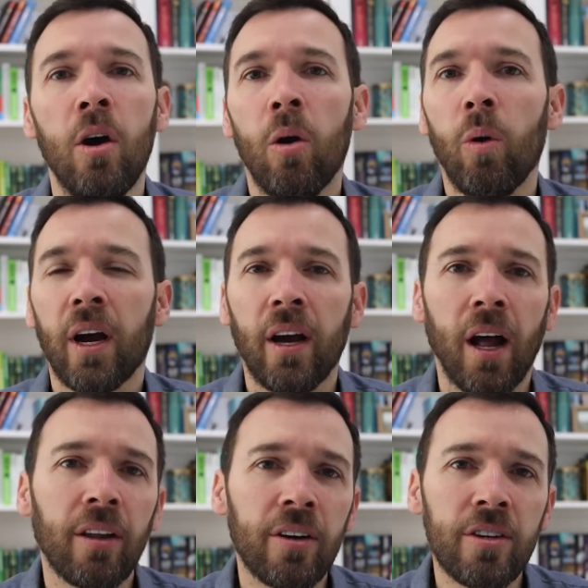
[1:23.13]
what
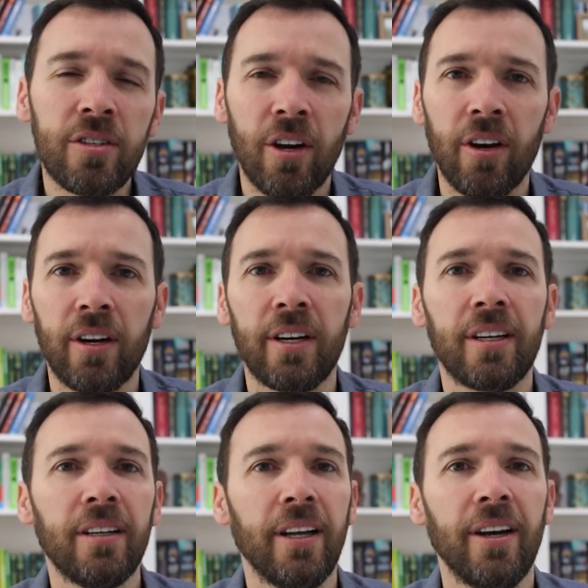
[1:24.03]
colors are,
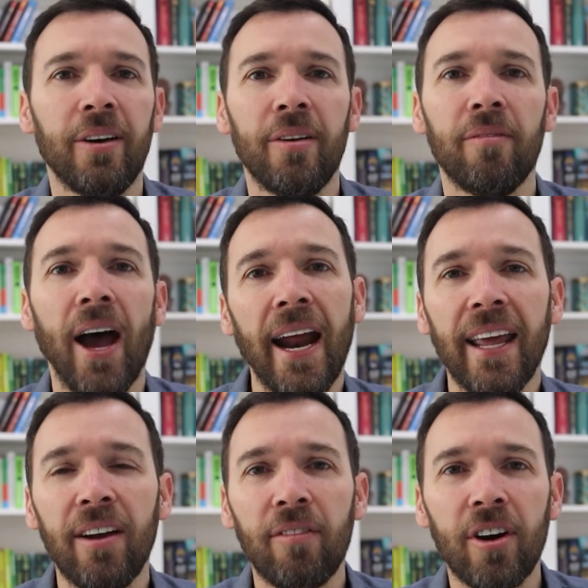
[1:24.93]

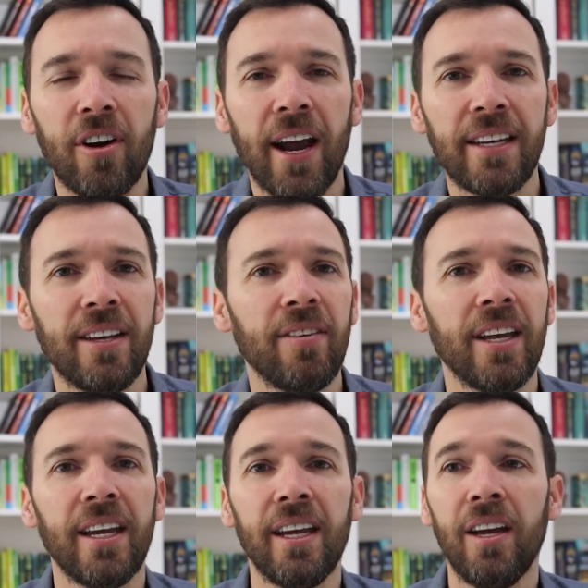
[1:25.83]
inviting for
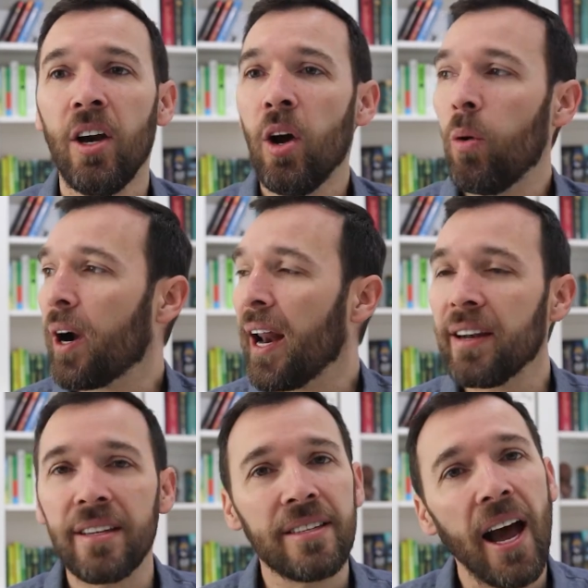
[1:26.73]
creativity, what kind
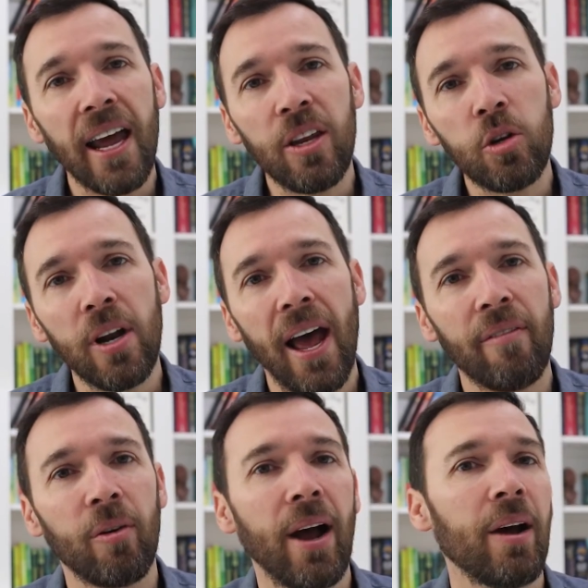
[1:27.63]
of design you should
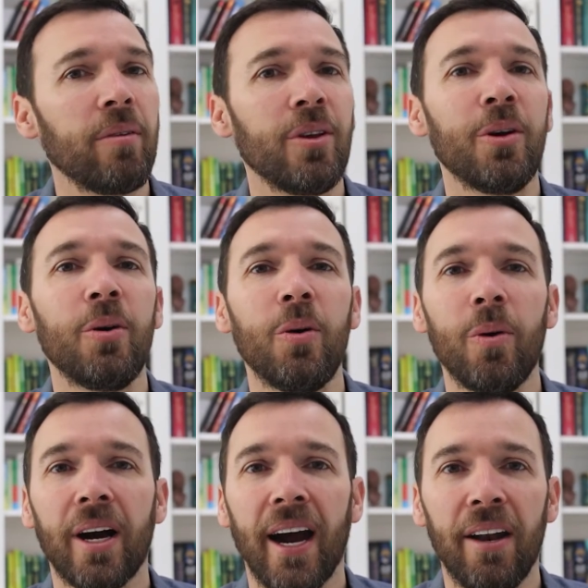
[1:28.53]
have around you,
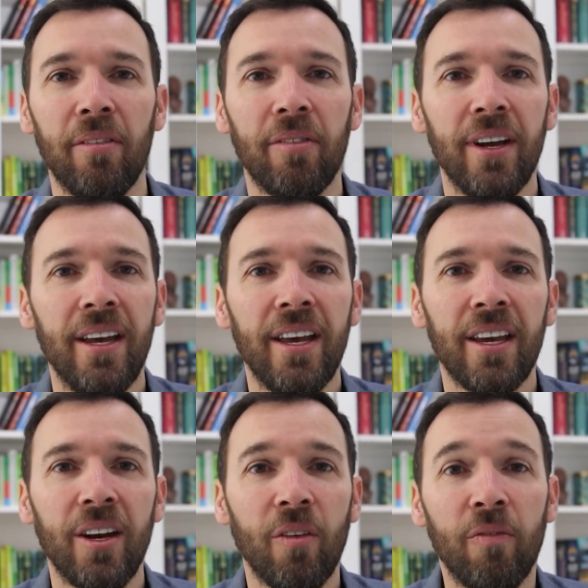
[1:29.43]
what kind of
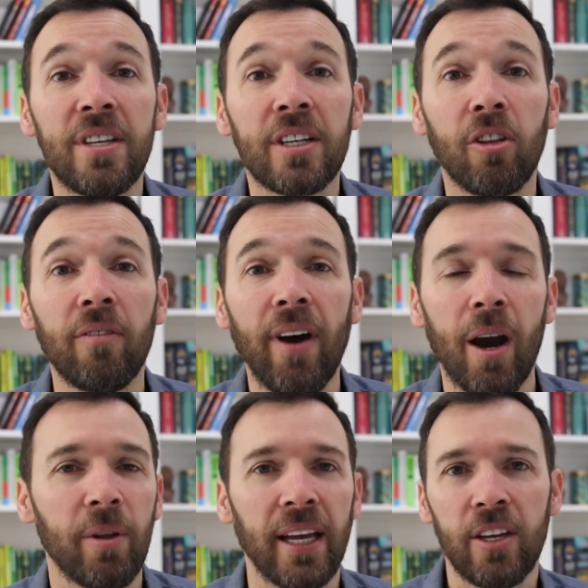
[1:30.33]
physical
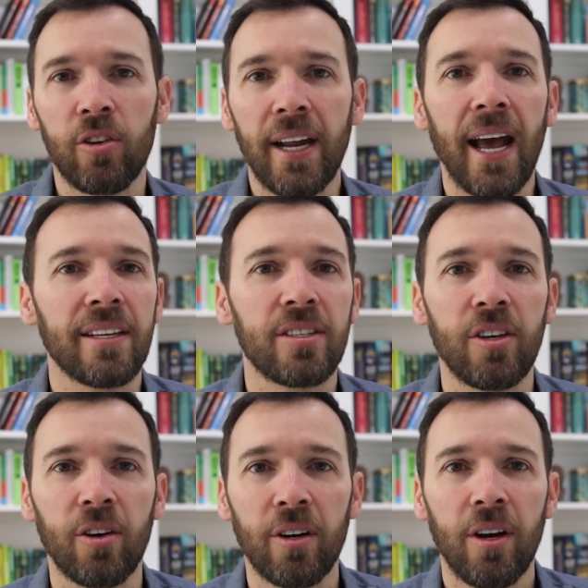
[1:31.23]
environment, like your
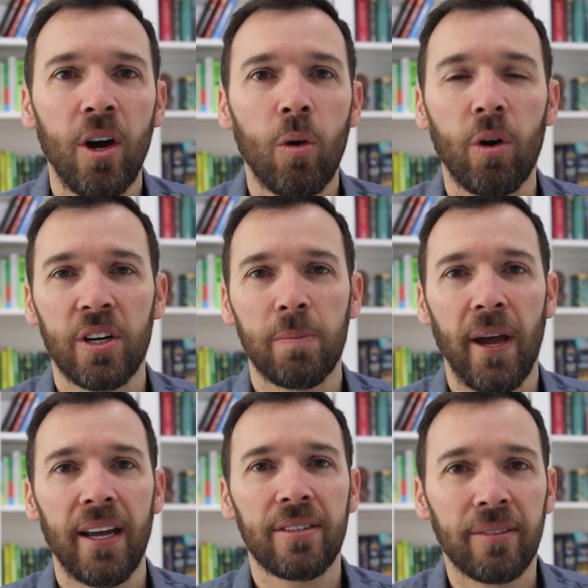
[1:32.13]
desk, your
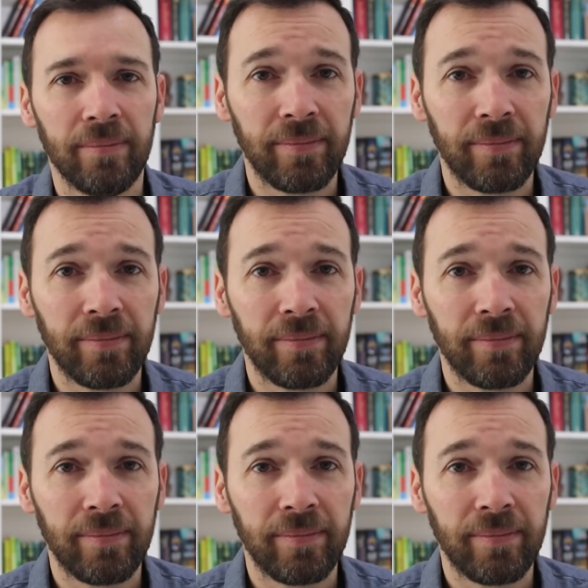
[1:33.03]
workspace.